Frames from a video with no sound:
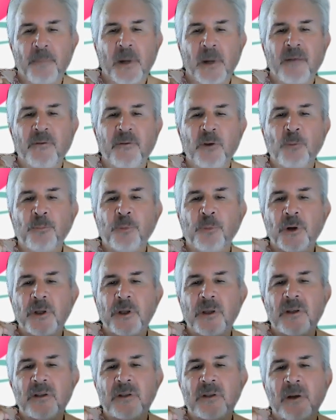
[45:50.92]
But if you
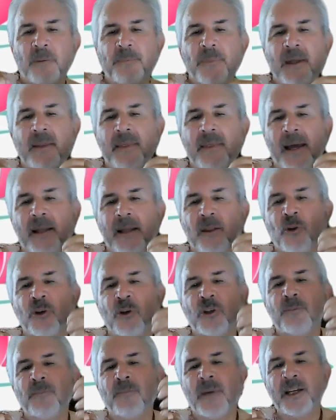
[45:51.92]
put something that
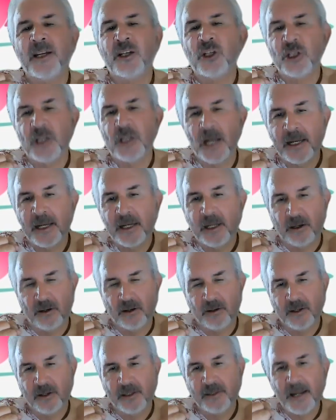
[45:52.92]
looks like
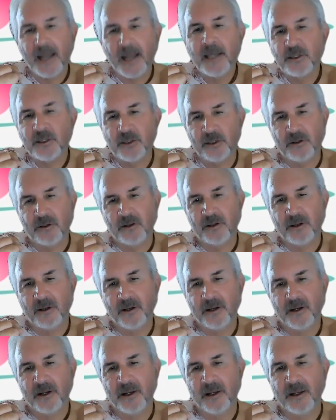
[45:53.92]
shinier, nicer
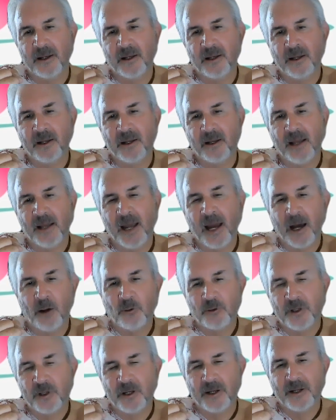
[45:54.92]

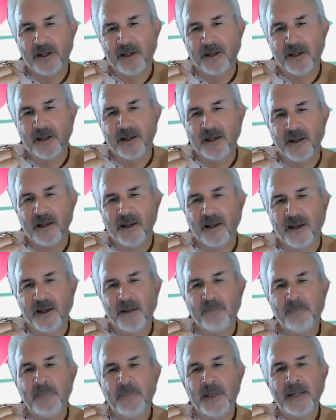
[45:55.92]
out,
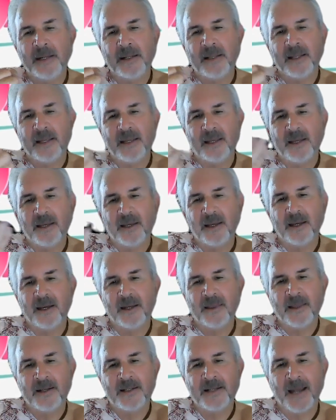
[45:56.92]
immediately
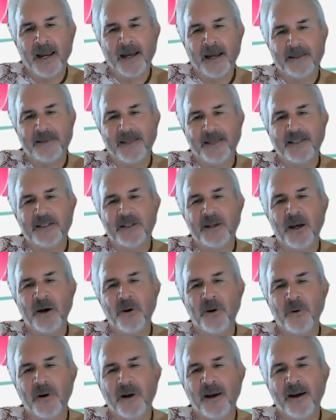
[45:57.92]
the child lets
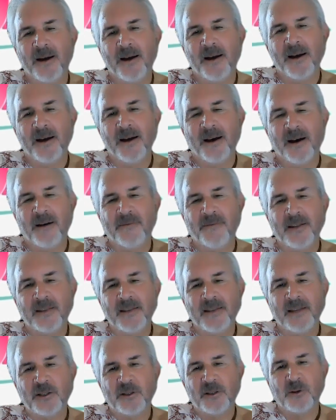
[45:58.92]
go of the
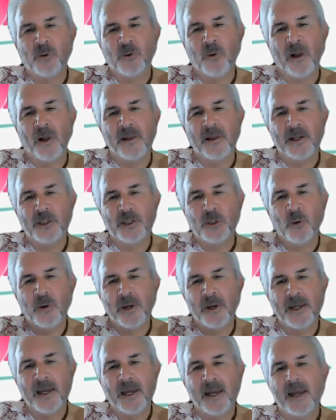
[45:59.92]
lesser quality
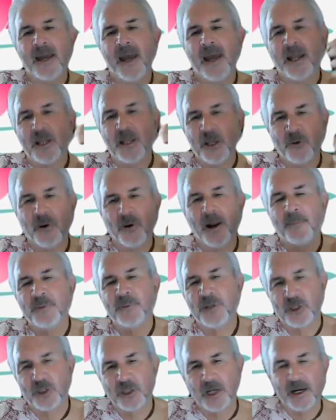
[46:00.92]
toy and
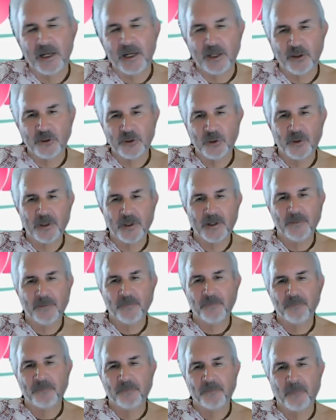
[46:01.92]
grabs the shinier toy.
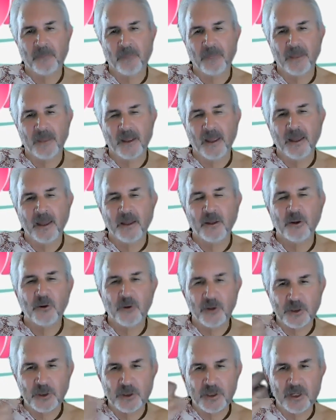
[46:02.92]

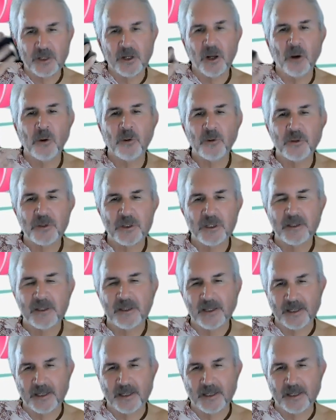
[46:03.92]
Krishna knows